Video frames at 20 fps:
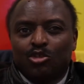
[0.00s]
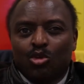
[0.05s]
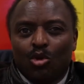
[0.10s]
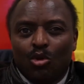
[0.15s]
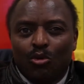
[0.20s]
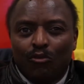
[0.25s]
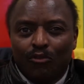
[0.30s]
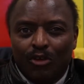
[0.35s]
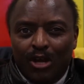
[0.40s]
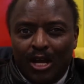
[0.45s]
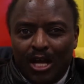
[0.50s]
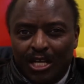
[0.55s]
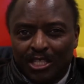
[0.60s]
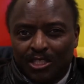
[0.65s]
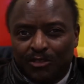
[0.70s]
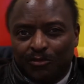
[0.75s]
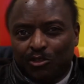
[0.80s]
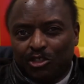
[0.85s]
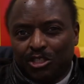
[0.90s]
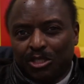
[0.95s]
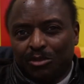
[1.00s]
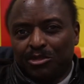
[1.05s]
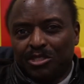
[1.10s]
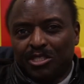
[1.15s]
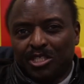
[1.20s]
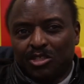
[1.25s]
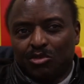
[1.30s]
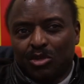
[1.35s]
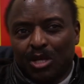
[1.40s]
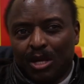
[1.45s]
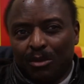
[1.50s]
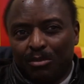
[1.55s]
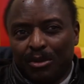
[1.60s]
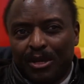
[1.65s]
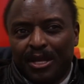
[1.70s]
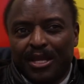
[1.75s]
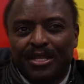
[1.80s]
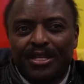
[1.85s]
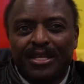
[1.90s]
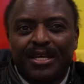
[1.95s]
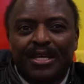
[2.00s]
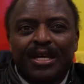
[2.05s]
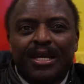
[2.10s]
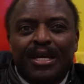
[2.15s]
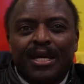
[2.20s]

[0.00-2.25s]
12 cars for Chamisa to campaign,